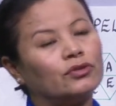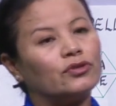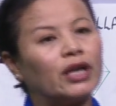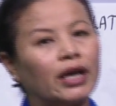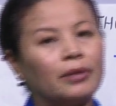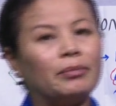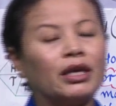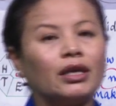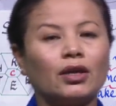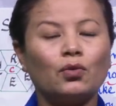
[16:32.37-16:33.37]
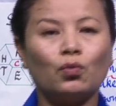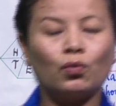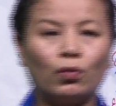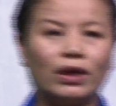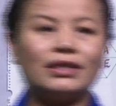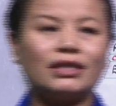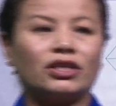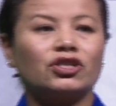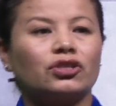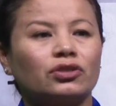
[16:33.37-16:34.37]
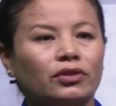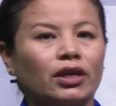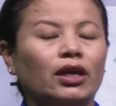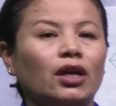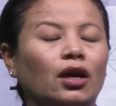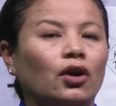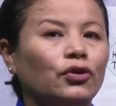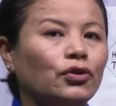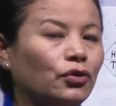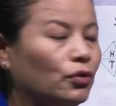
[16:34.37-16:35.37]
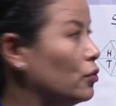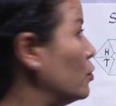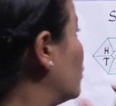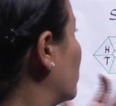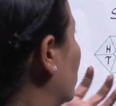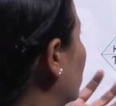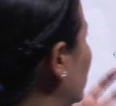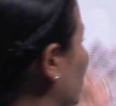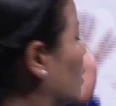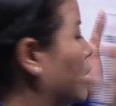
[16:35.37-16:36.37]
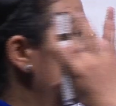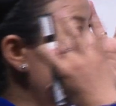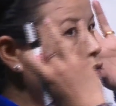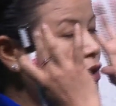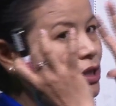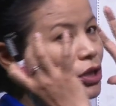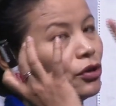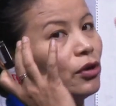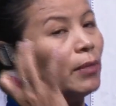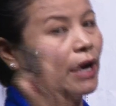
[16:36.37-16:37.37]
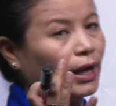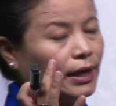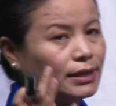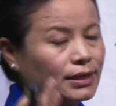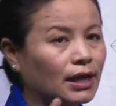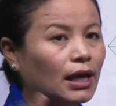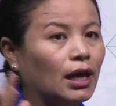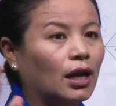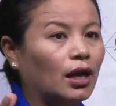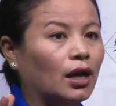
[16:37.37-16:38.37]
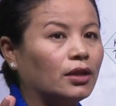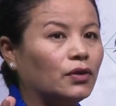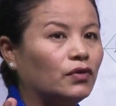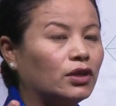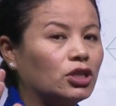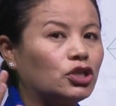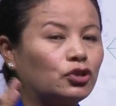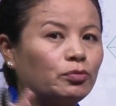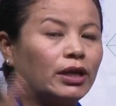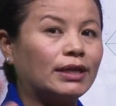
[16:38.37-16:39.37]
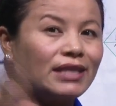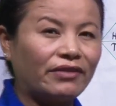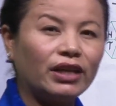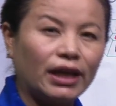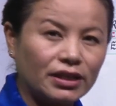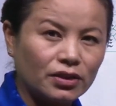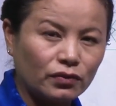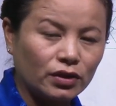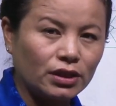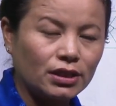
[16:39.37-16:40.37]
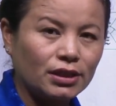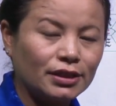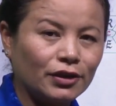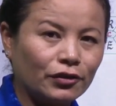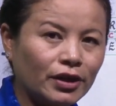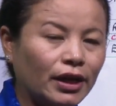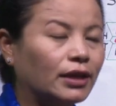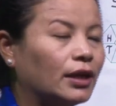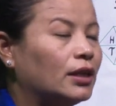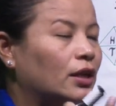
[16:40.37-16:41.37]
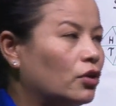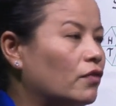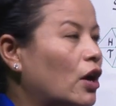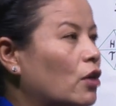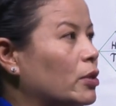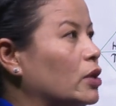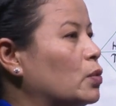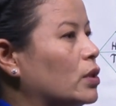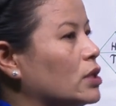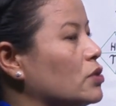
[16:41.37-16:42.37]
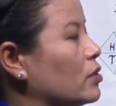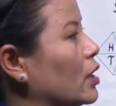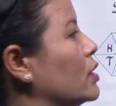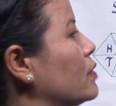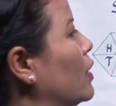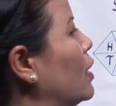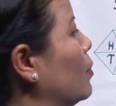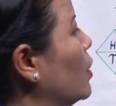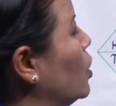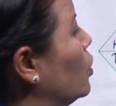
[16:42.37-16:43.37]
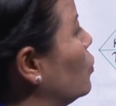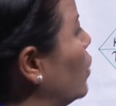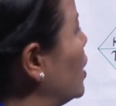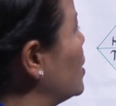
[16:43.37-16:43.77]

try making one such, okay, on your own. Okay, keep a word in your mind. The word should be a 7-letter word. Okay, and then think of how many words you can develop. Though I